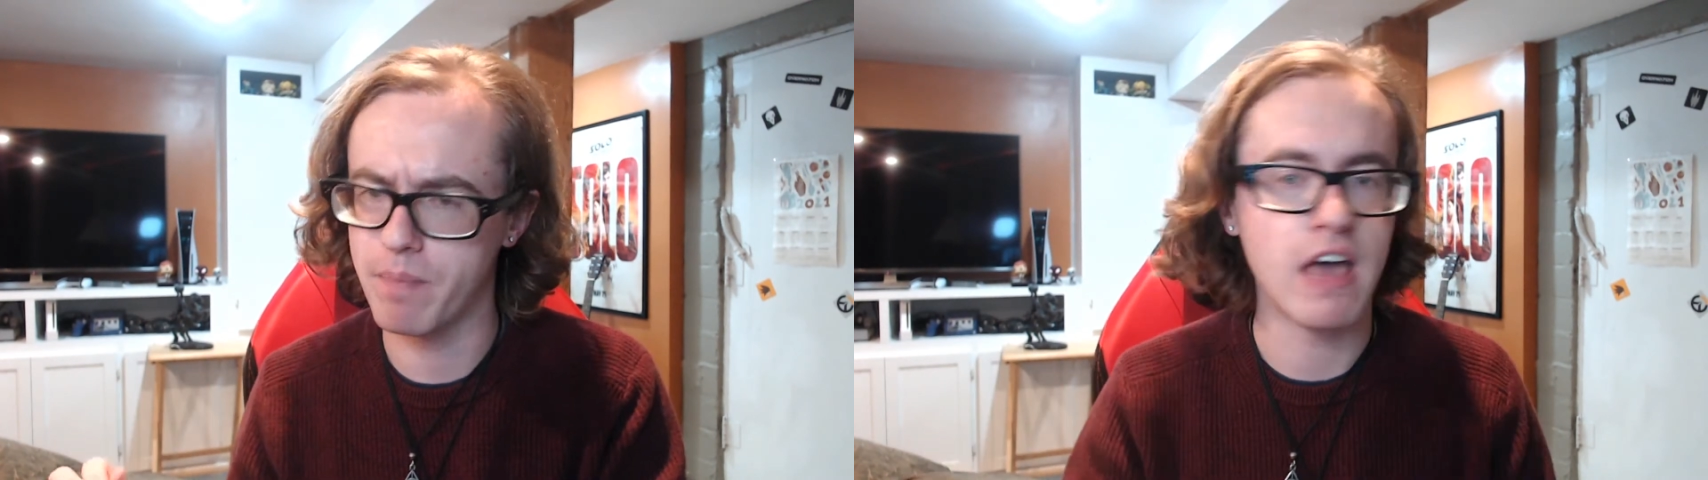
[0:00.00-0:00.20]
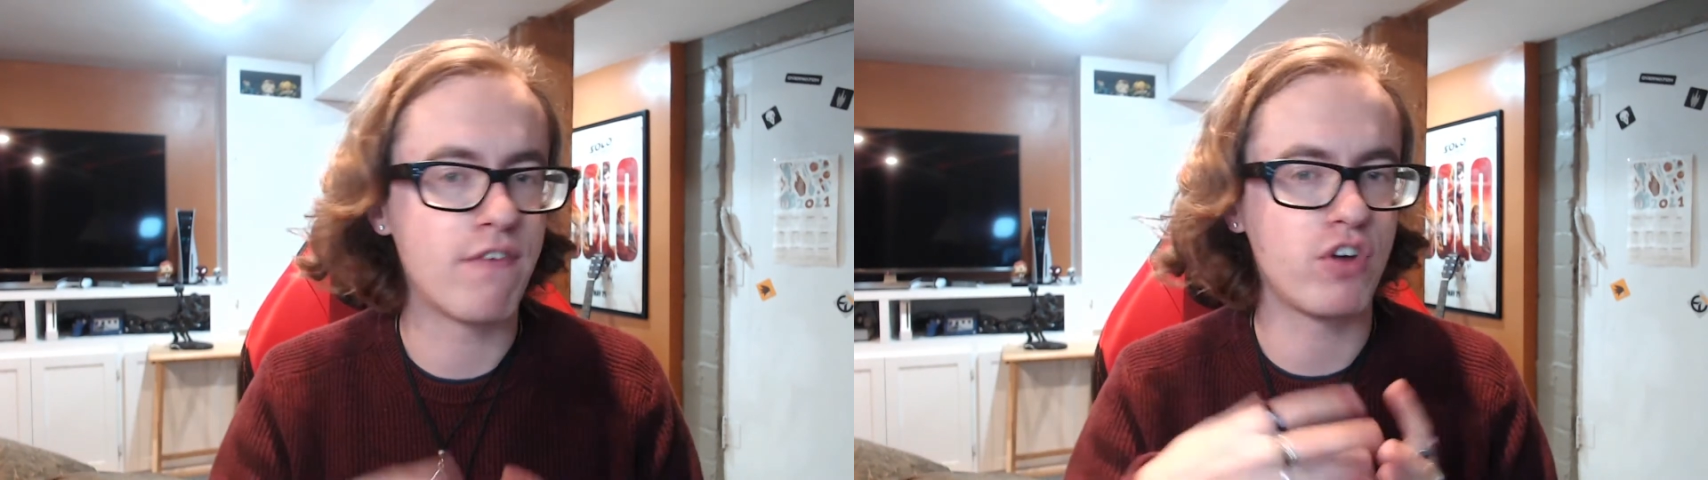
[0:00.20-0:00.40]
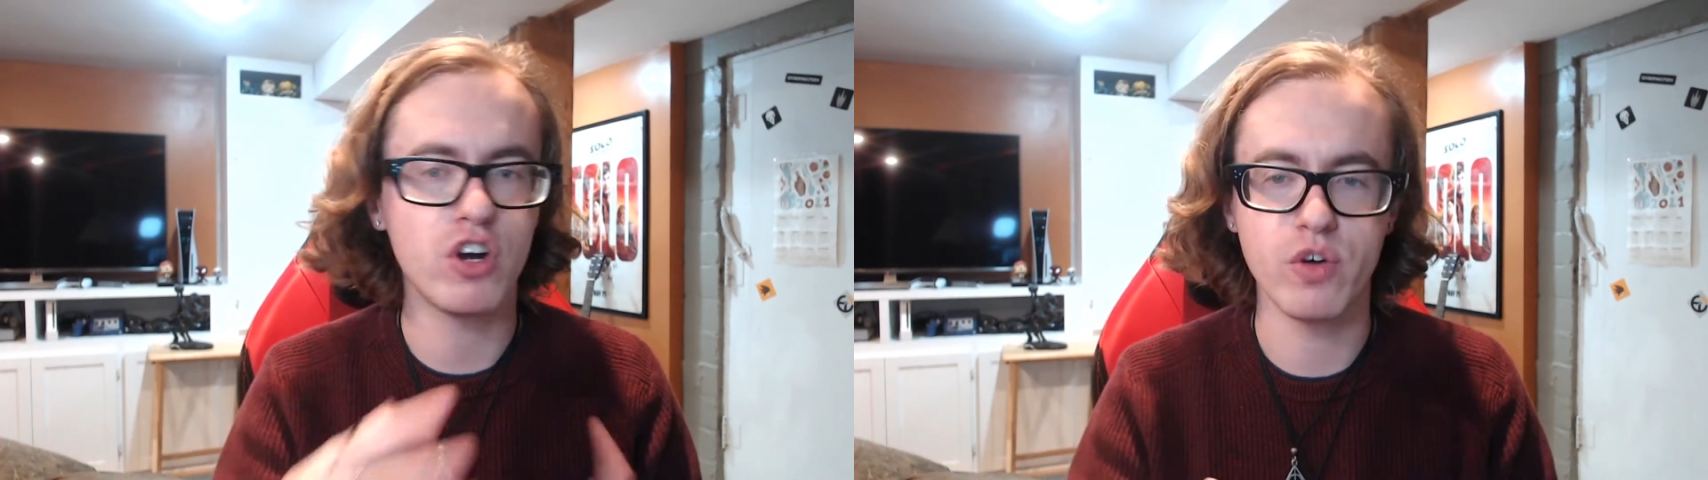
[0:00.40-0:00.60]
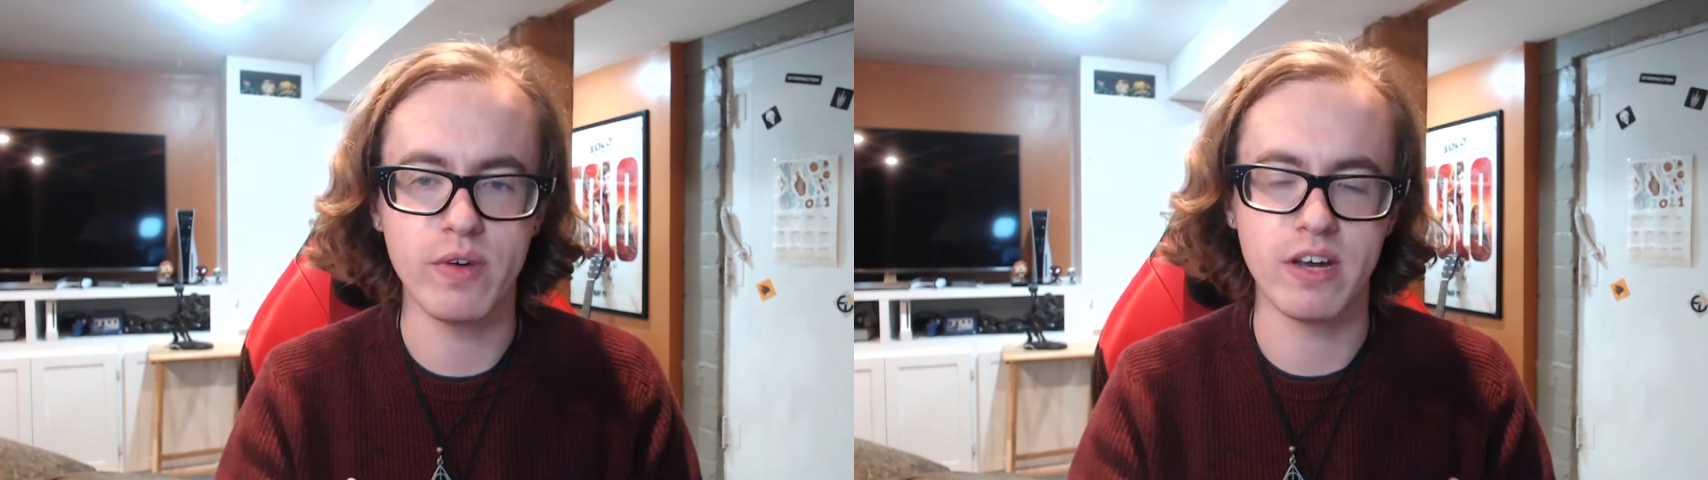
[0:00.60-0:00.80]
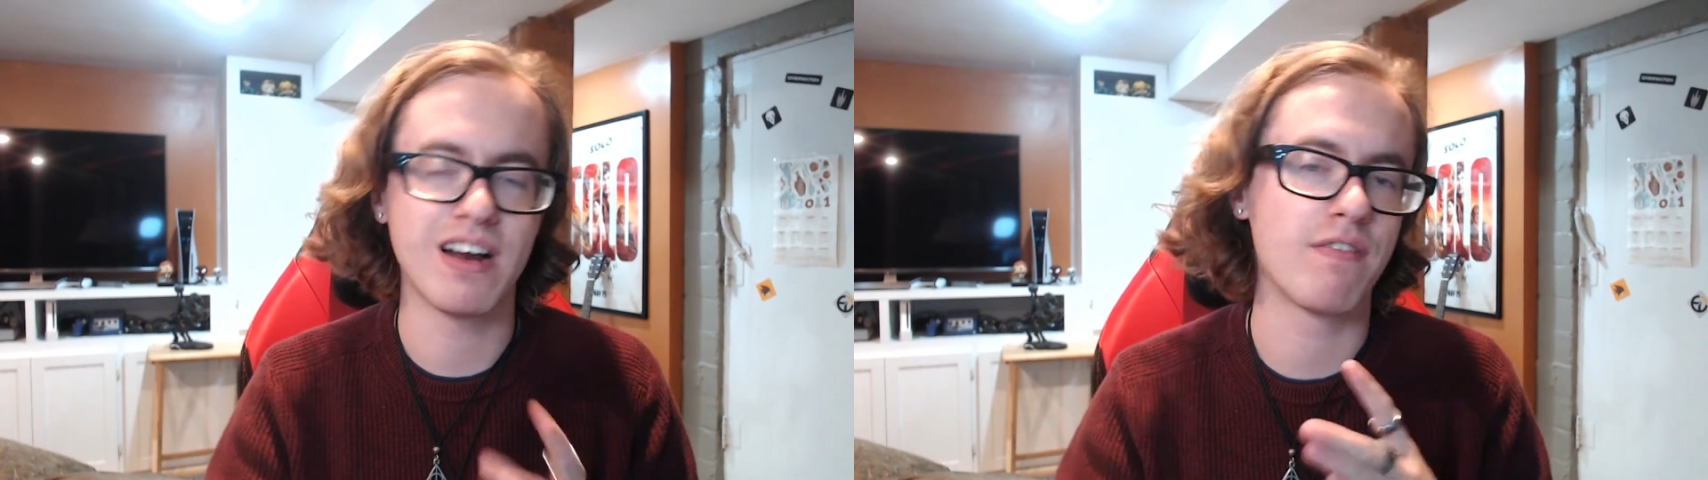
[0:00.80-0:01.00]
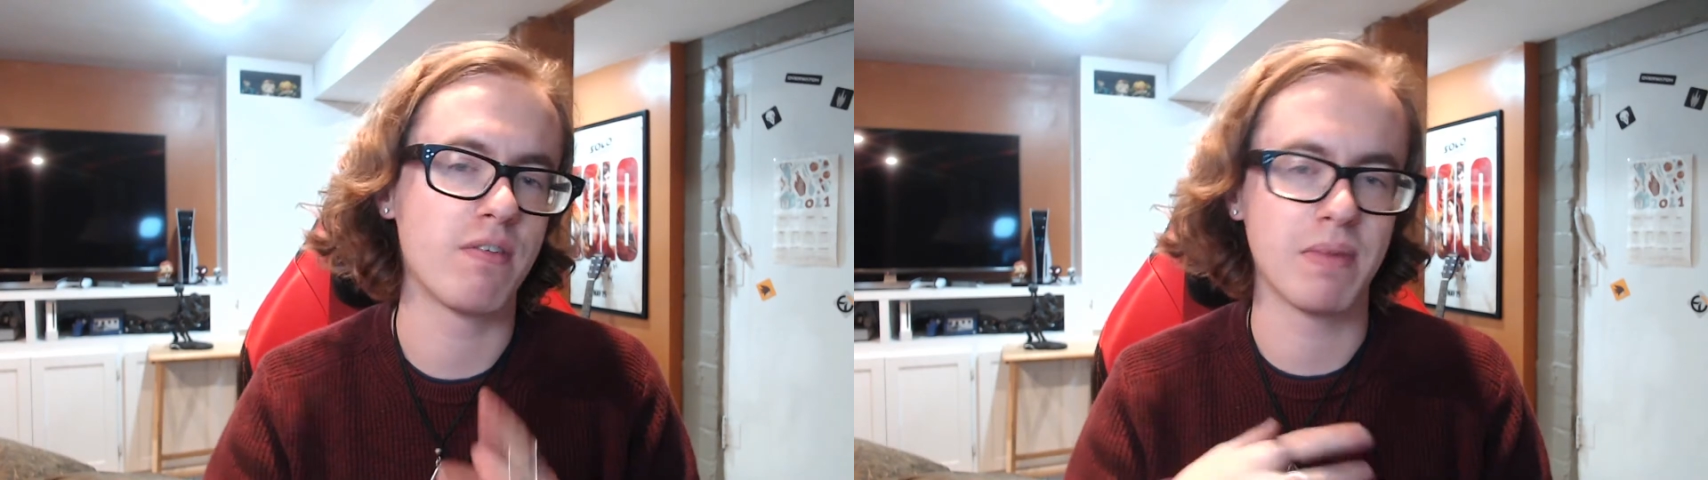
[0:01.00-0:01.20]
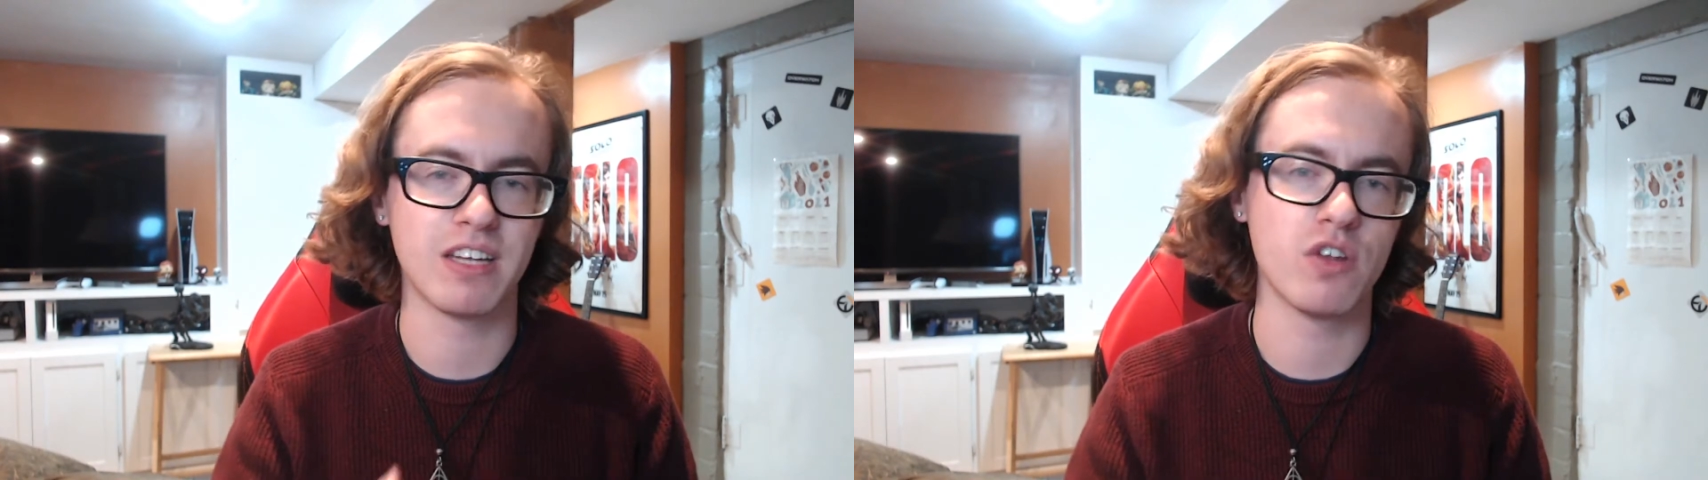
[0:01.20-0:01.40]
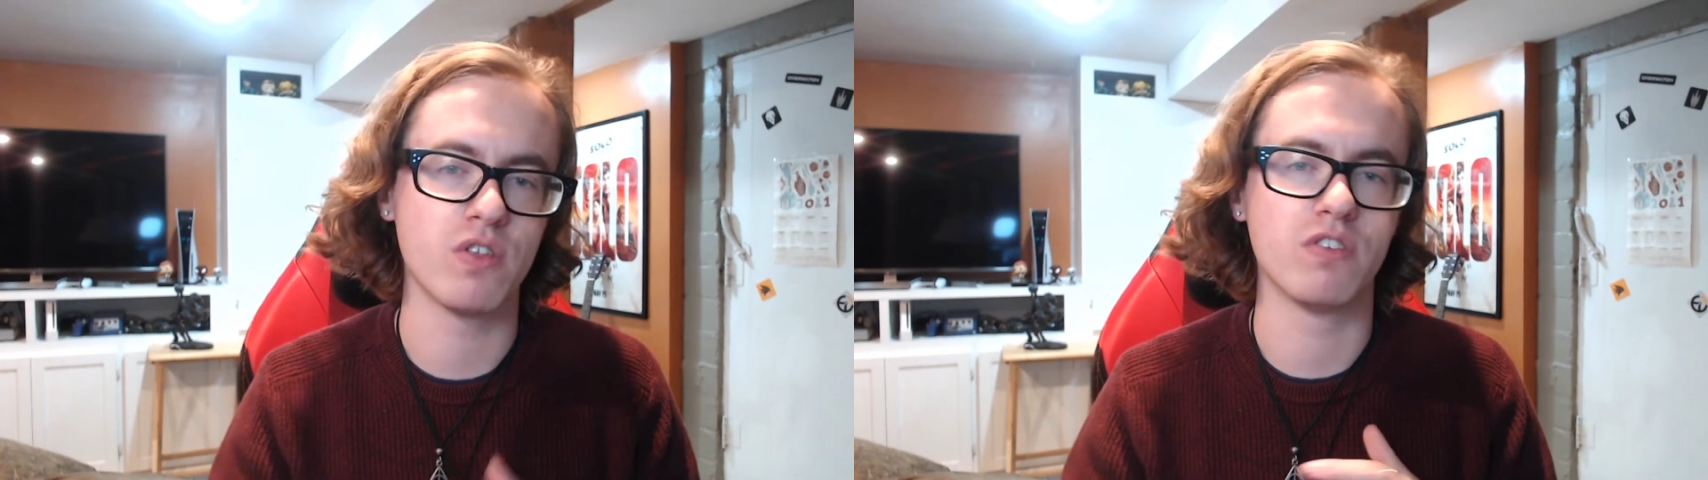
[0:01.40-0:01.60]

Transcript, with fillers: If you're new here, every month I do this